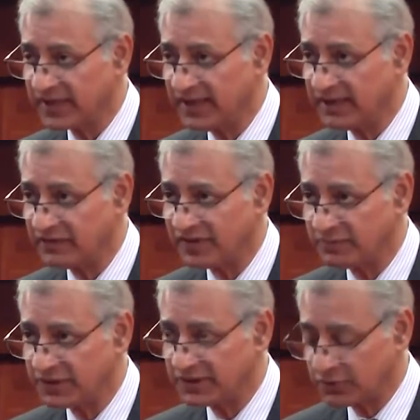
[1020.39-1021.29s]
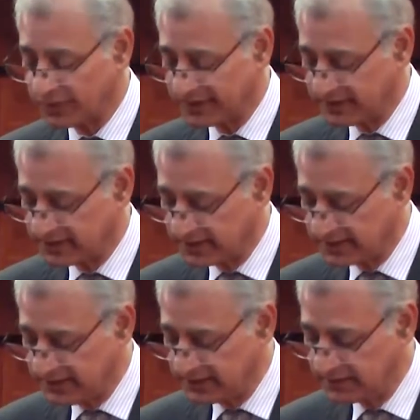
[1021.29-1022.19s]
in November
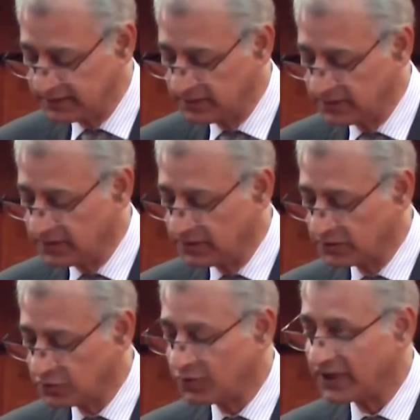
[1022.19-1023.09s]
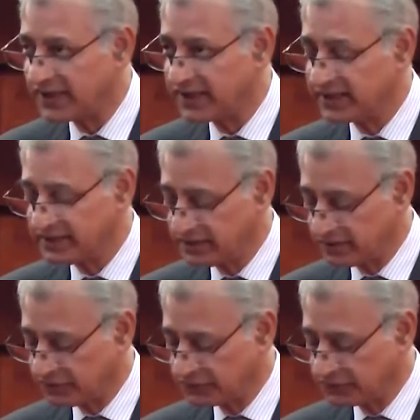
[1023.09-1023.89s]
2013 to a high of